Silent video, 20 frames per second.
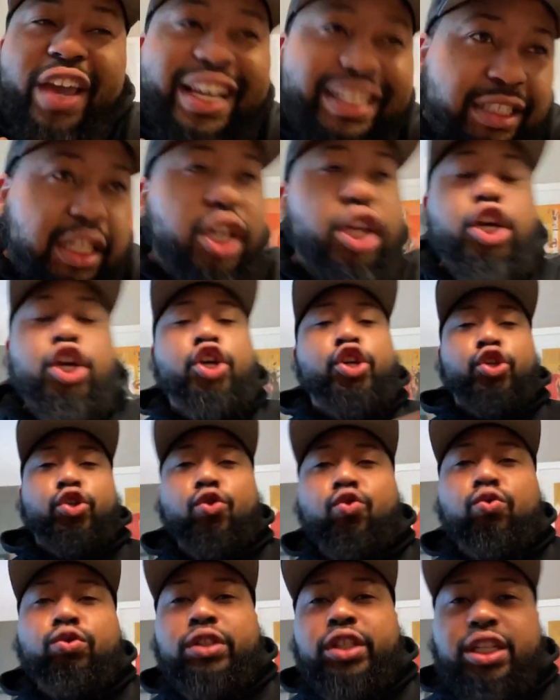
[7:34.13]
face,
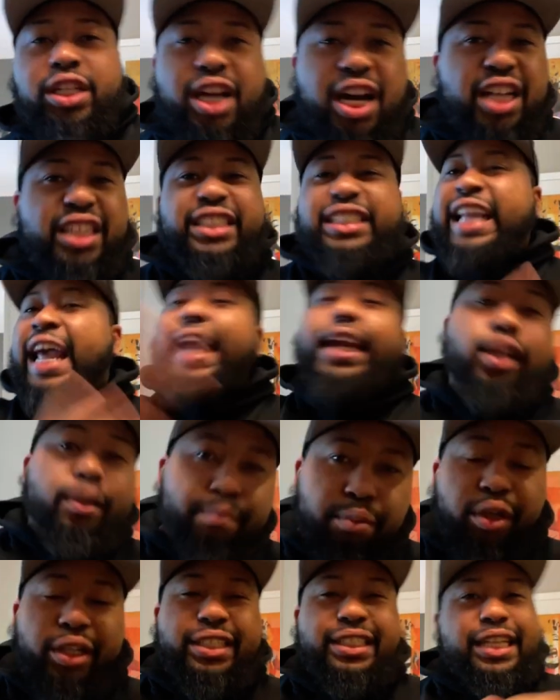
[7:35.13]
use the gun, take the
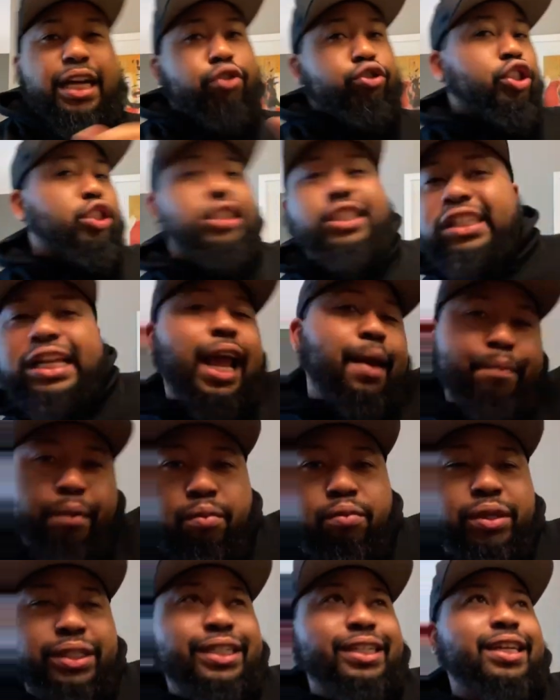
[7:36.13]
bullets out, just slap
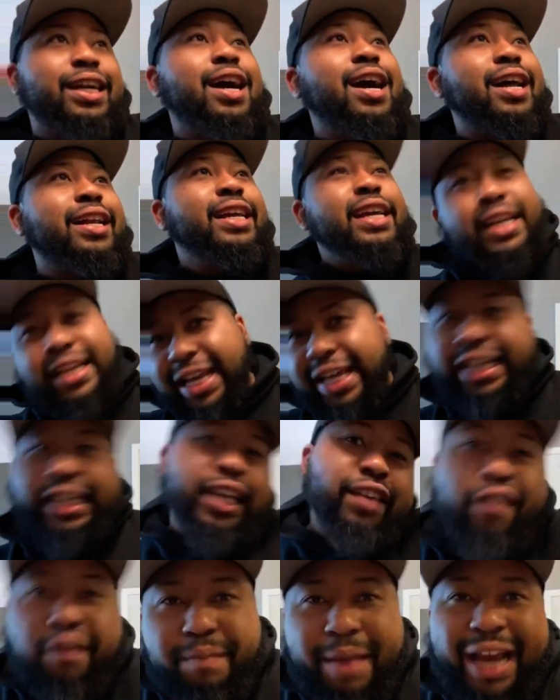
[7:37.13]
him with the gun,
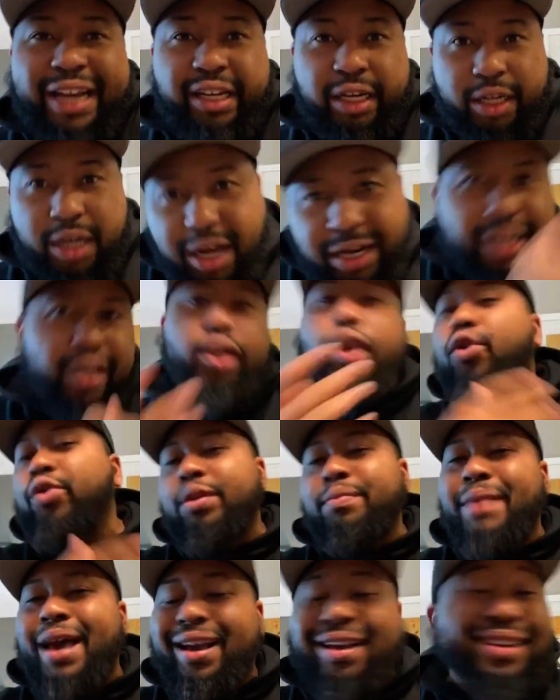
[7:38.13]
then give him back the gun and
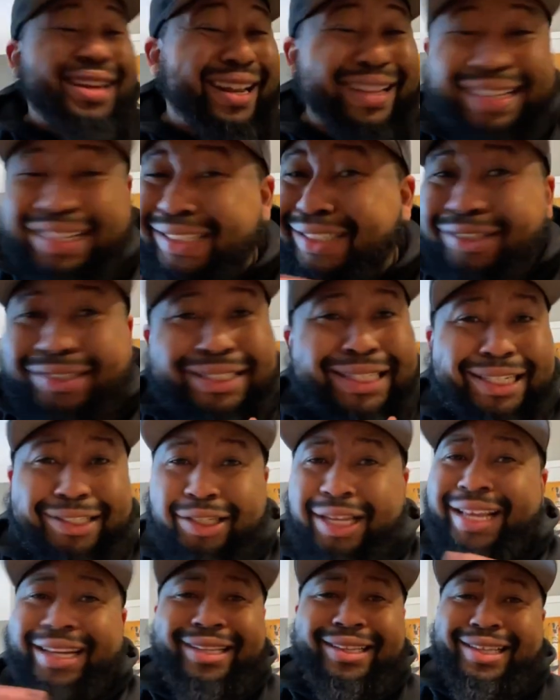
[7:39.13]
load it back. Like, he just
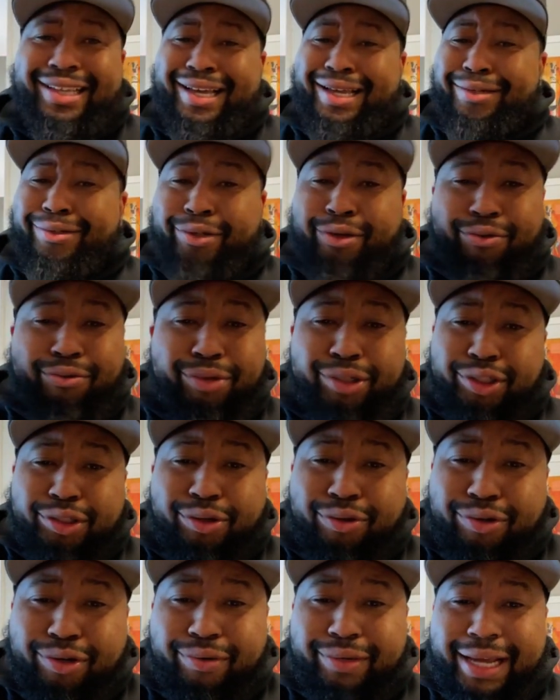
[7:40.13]
says anything. I don't know what's
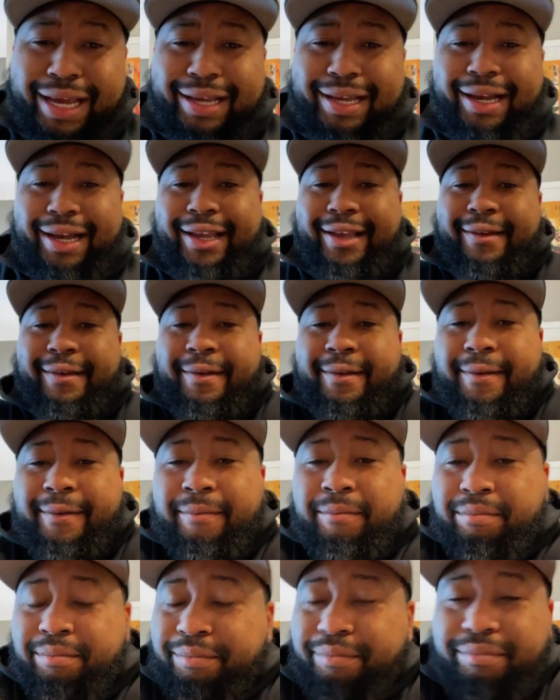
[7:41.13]
going on with that guy.
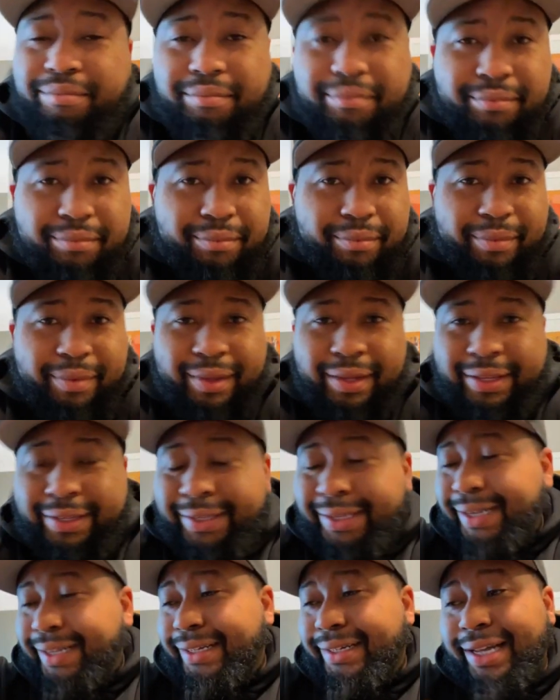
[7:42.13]

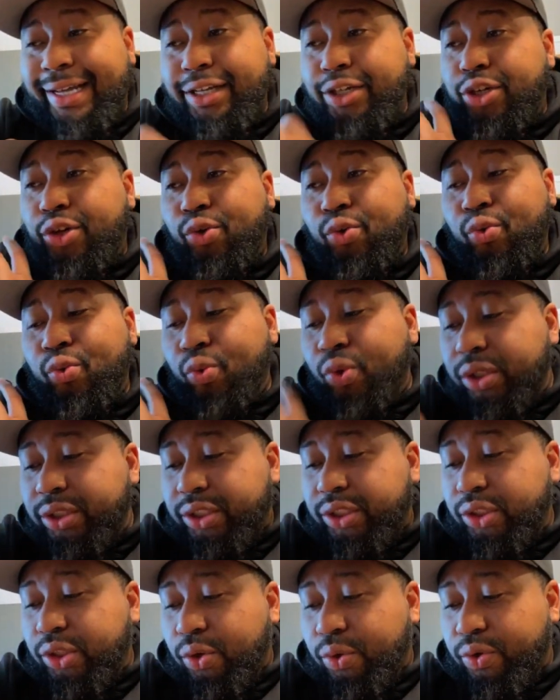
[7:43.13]
Yeah, I don't know
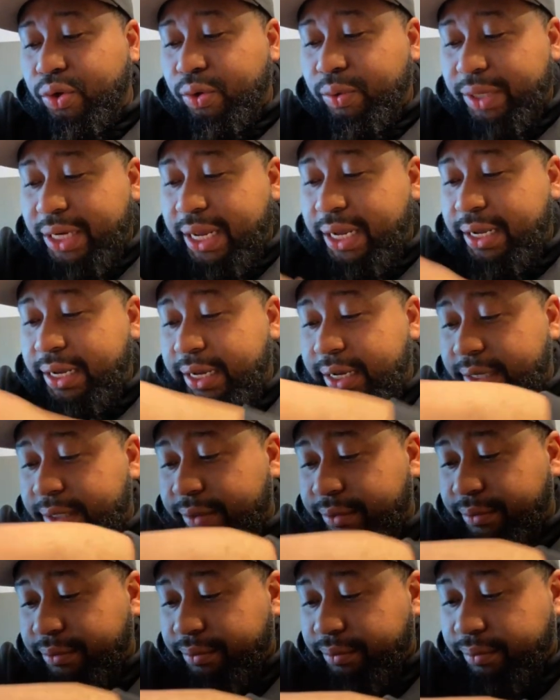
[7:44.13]
what's going on with that
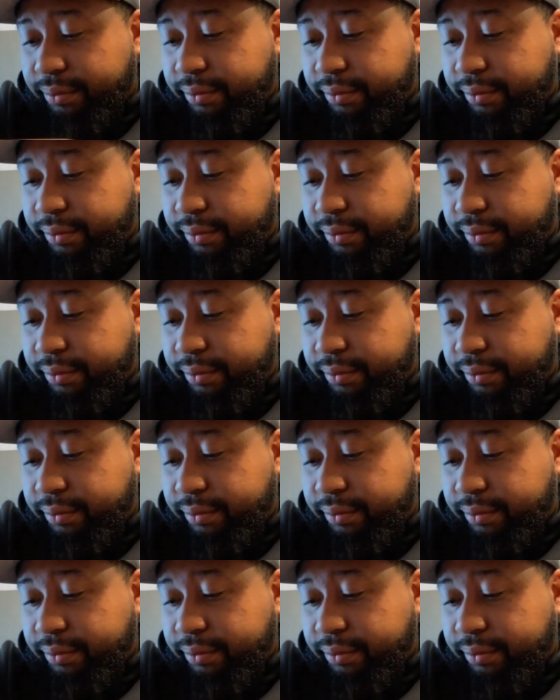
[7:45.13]
guy.